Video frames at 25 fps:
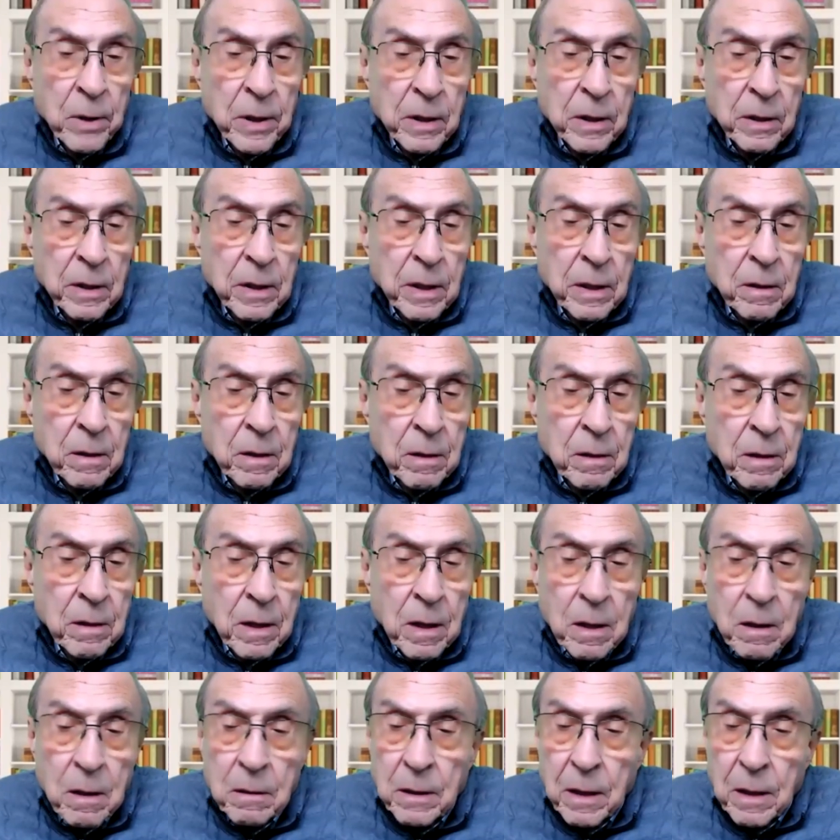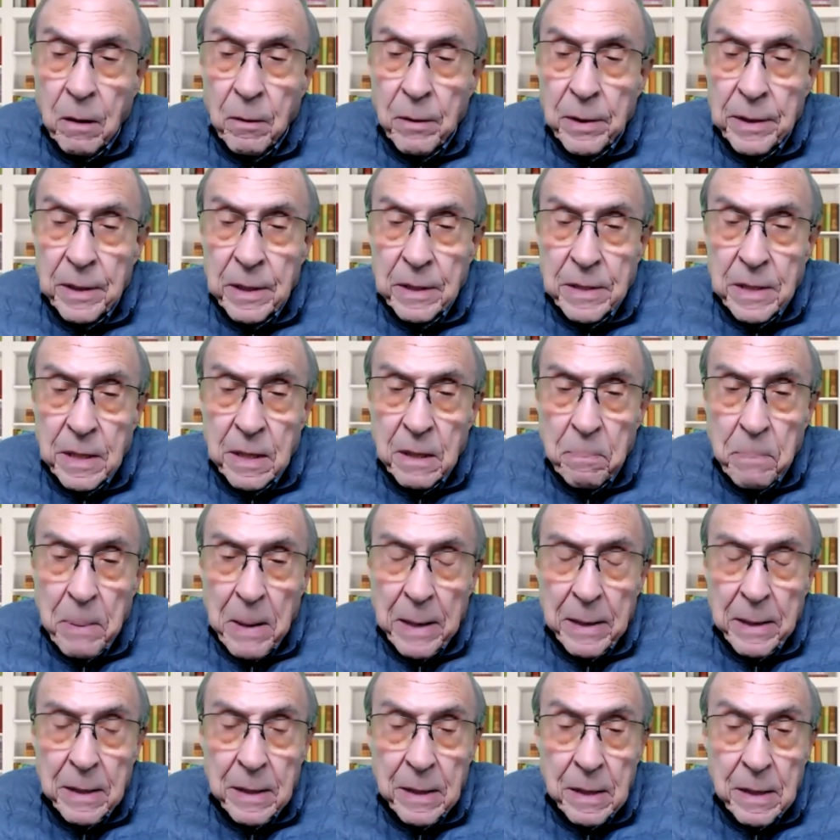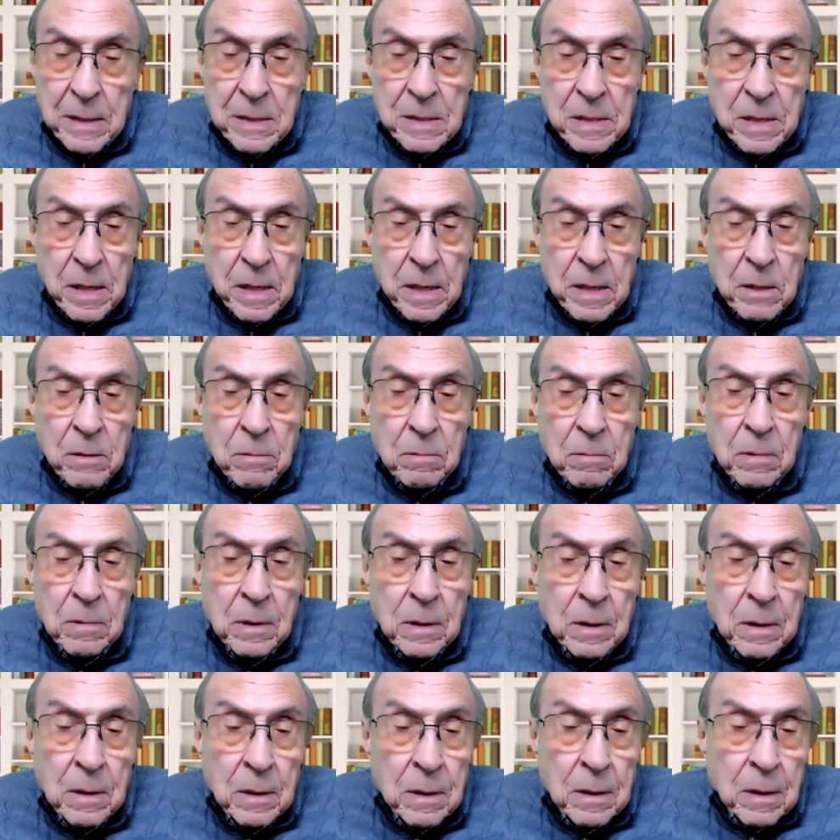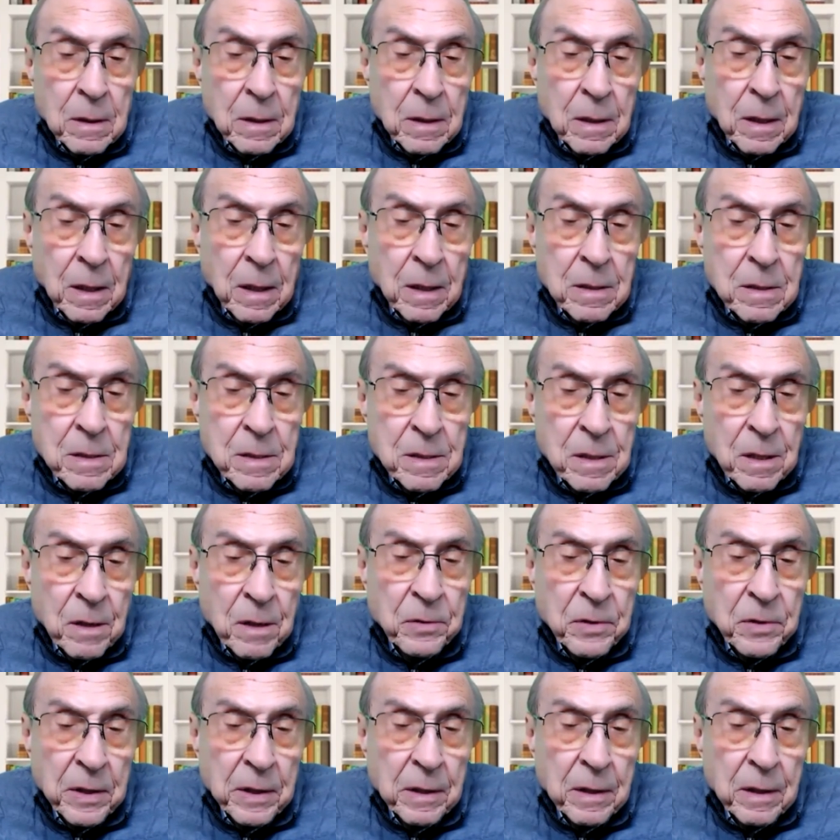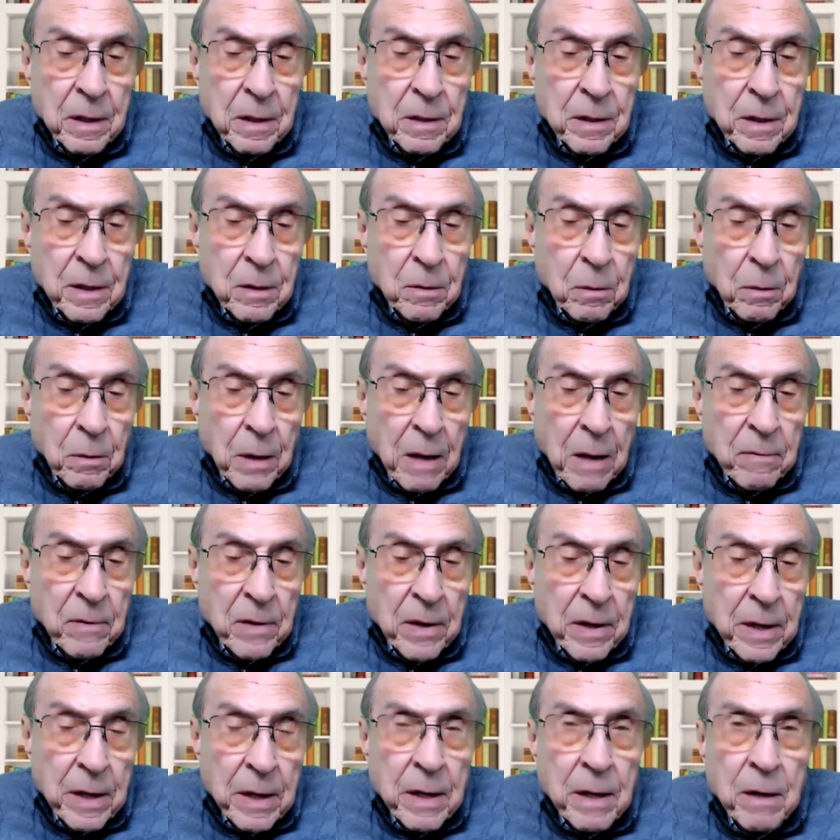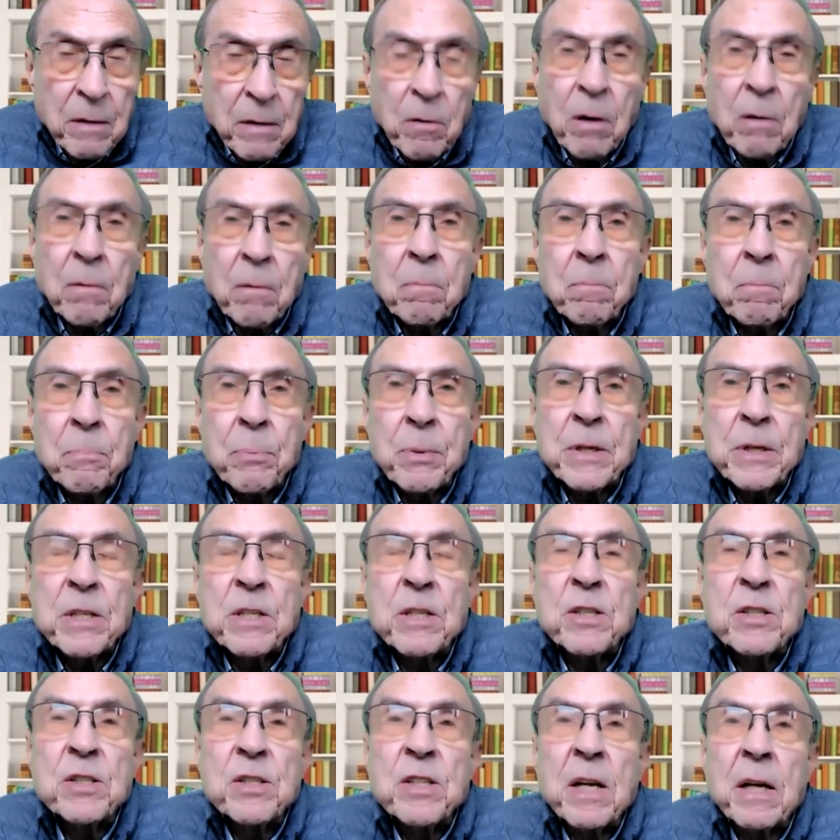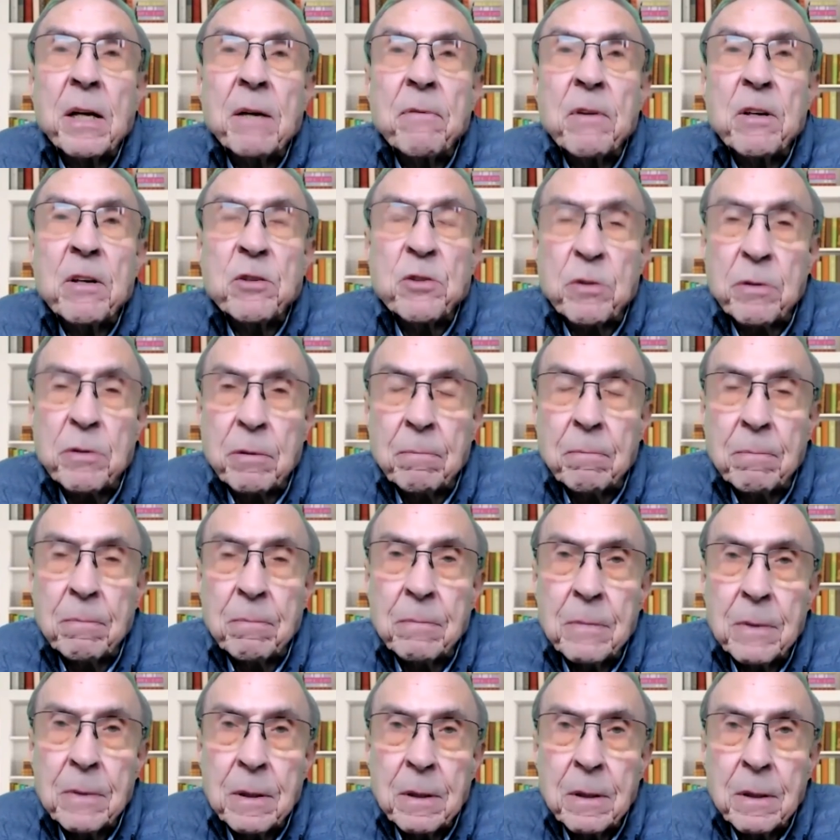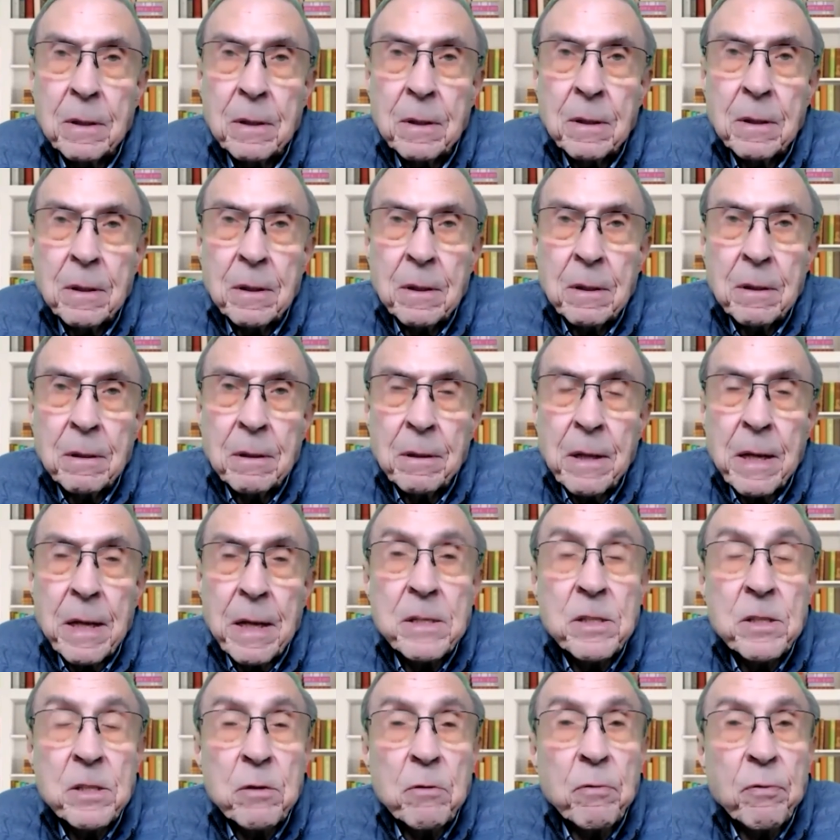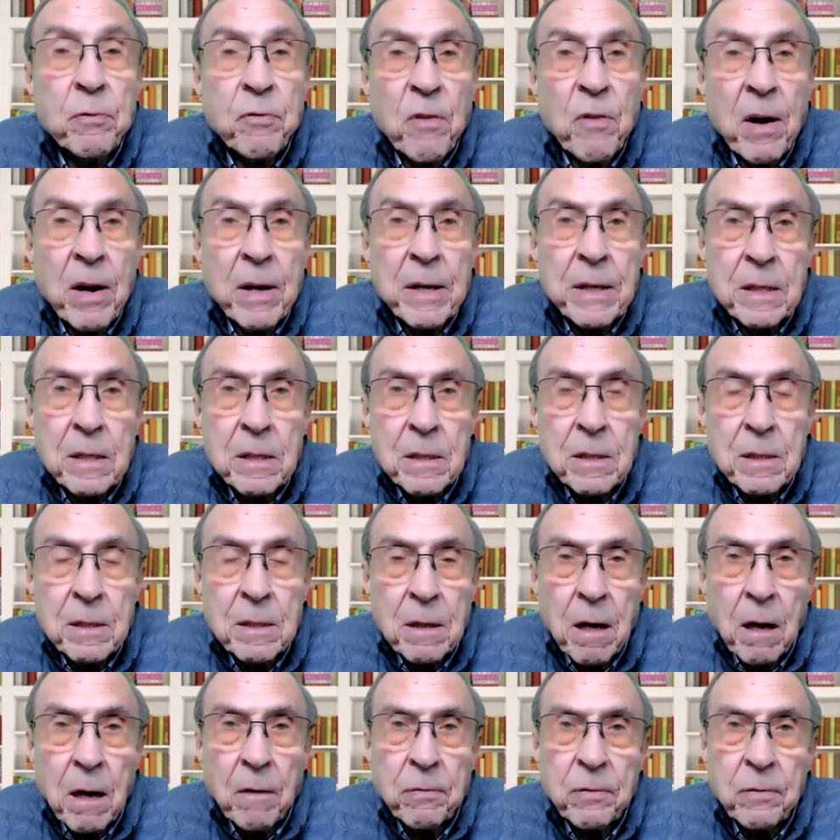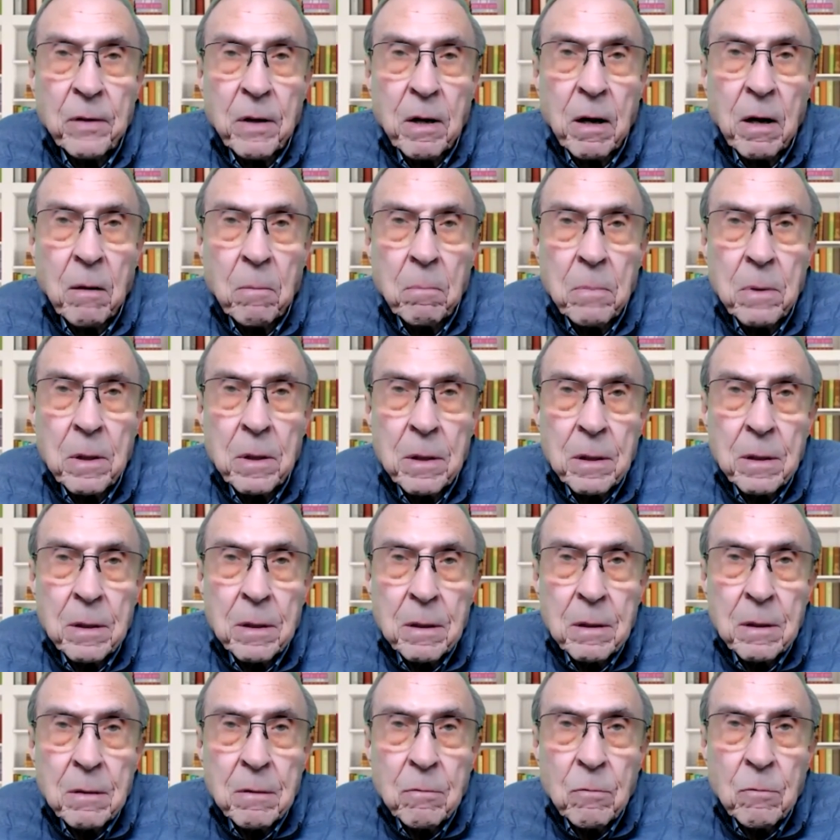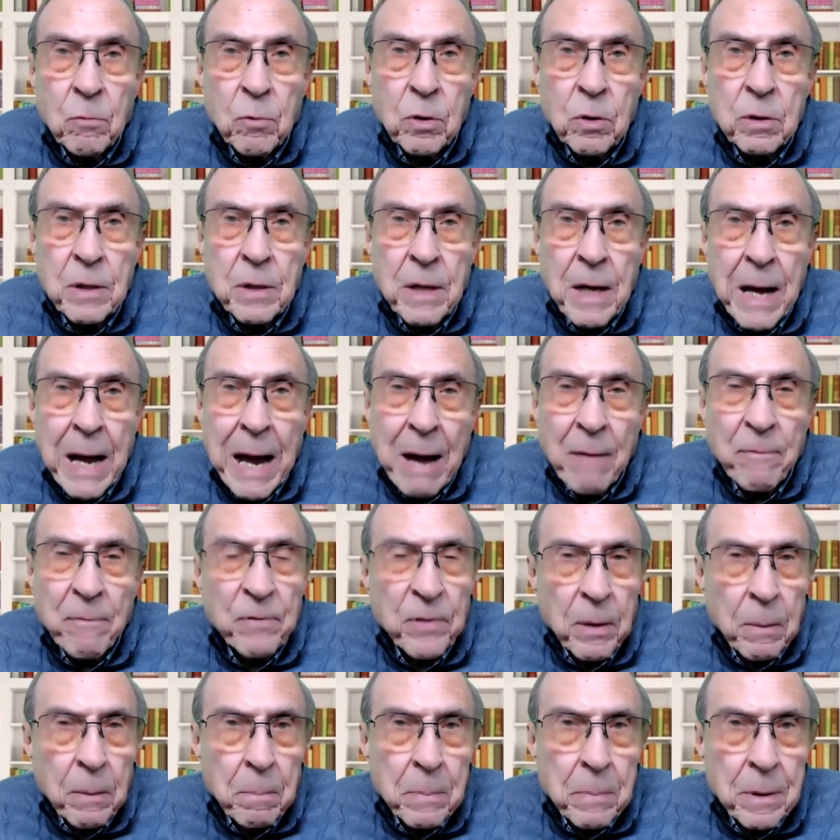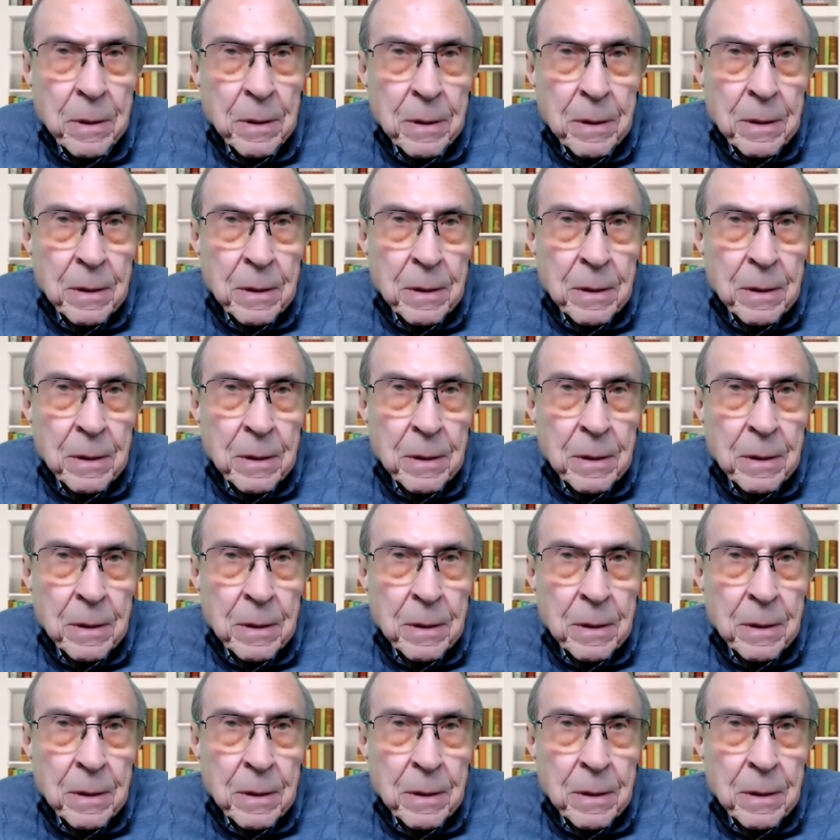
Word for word: we're going to uh, go in the deep end here, Sid, and nothing that you'll ever hear on British television. They're too frightened. Ofcom would have them.